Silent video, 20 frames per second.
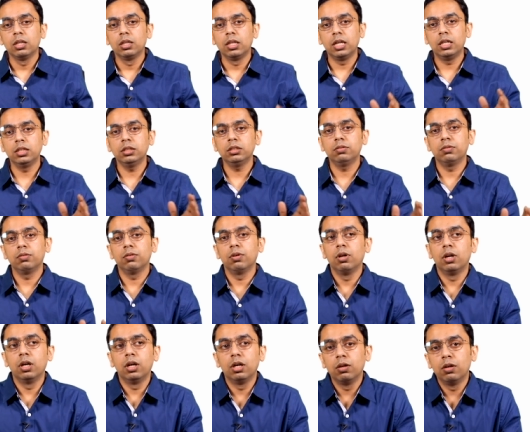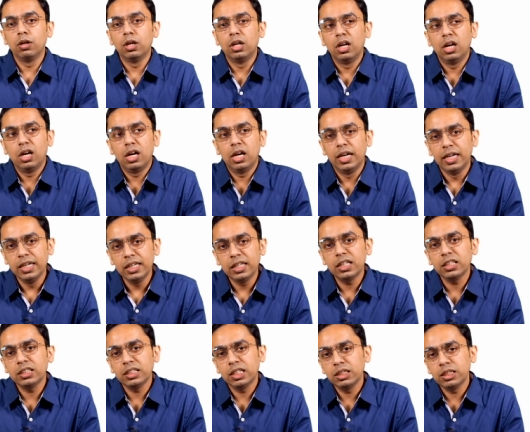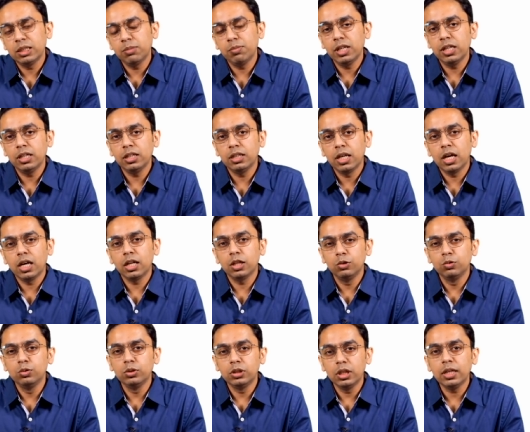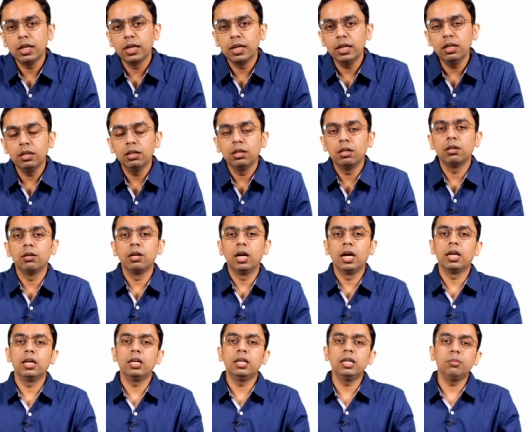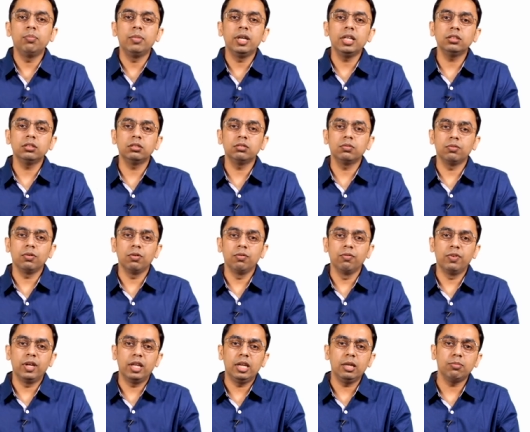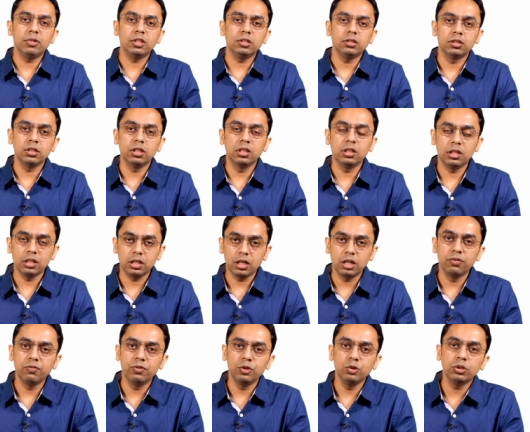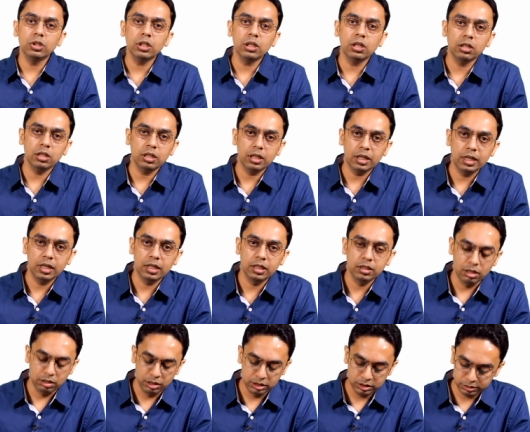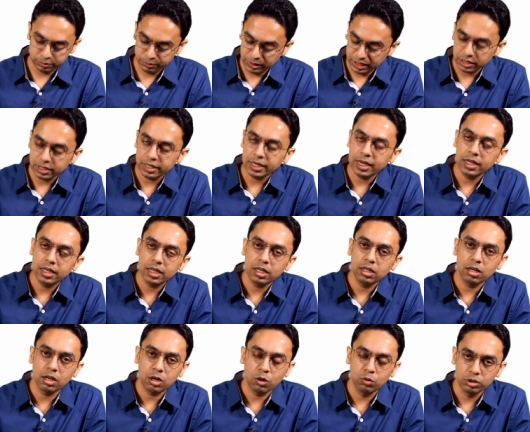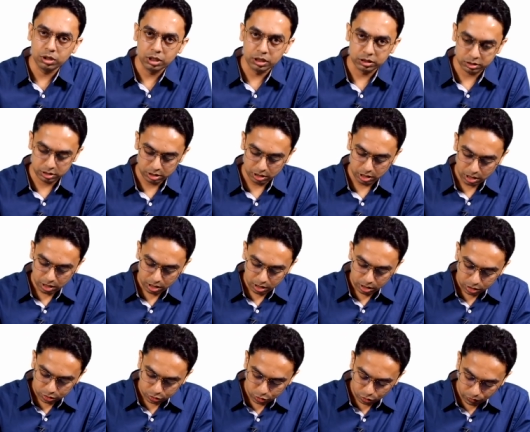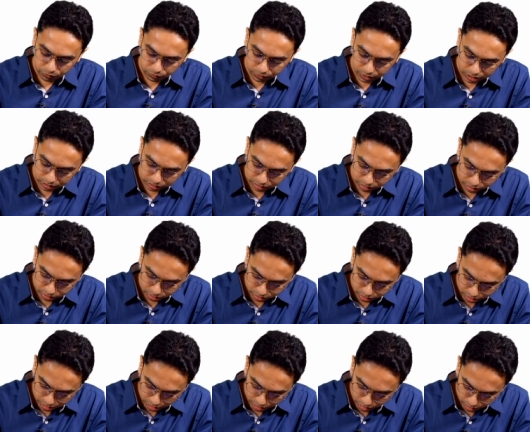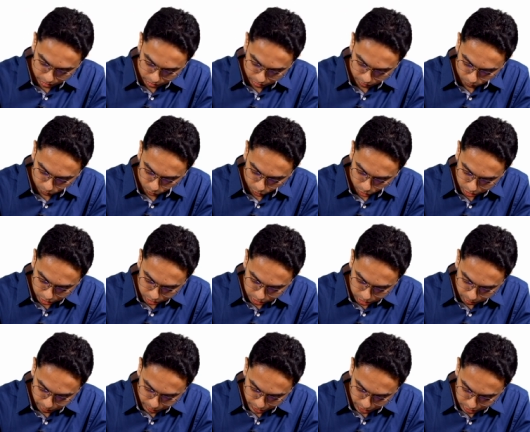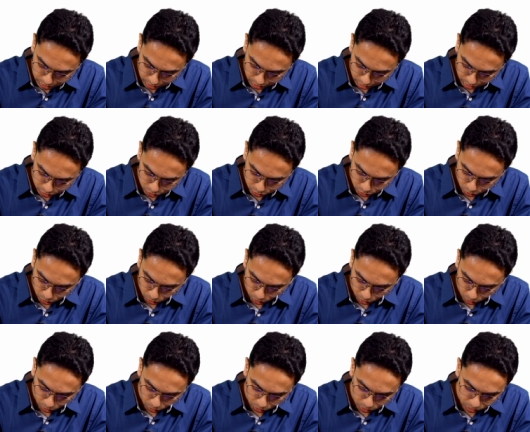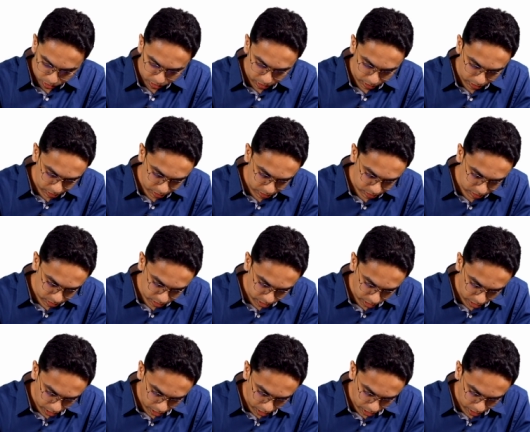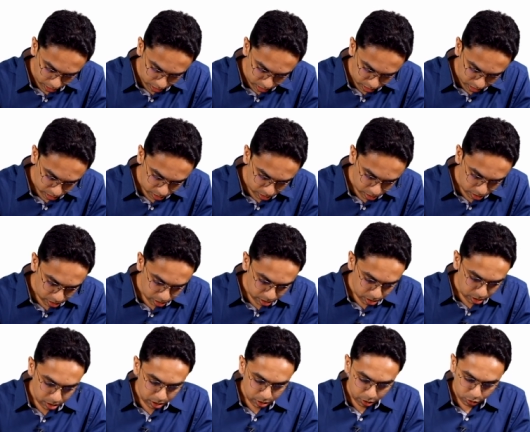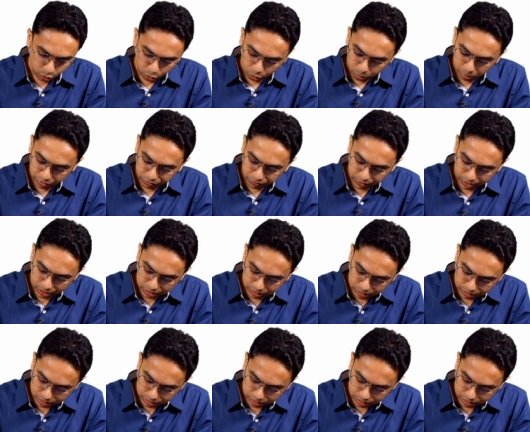there is uh, interchangeably they are using it and it makes very much uh, confusion create uh, is being created around this. So first see what is the basics. So all these are chromaffin